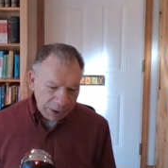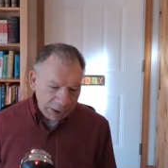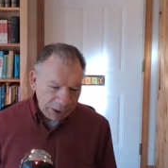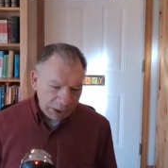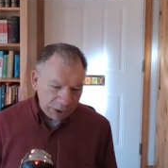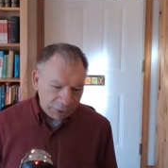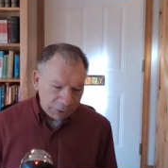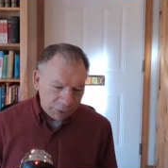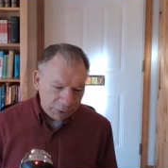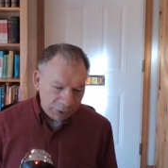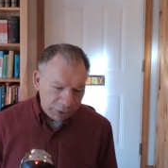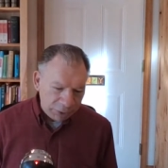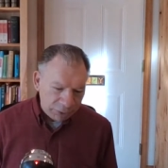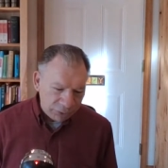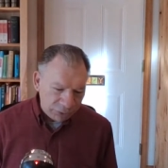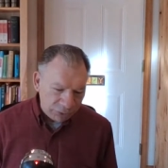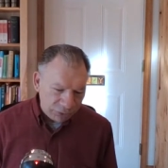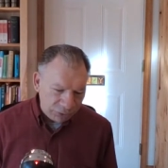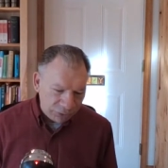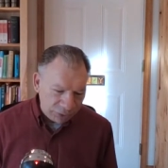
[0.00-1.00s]
and our
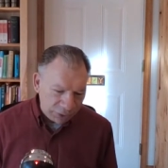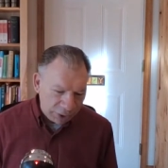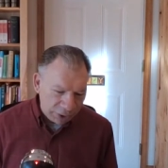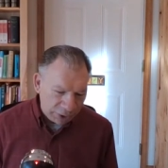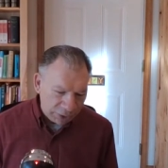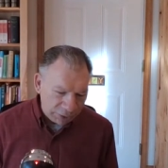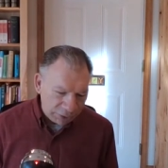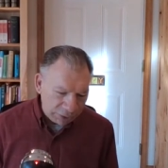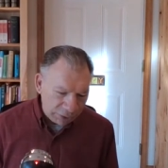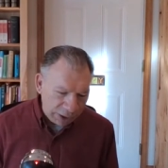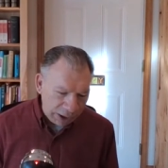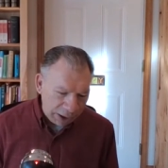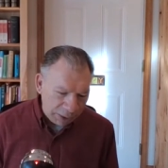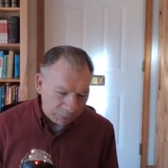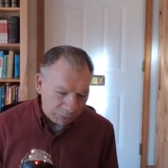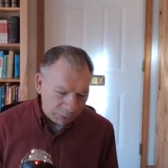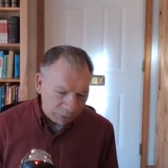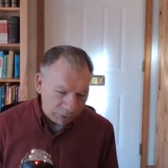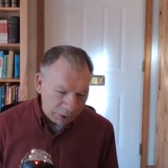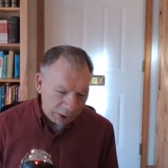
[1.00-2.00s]
nearest uh,
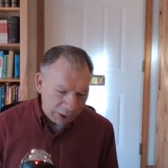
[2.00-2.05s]
neighbors.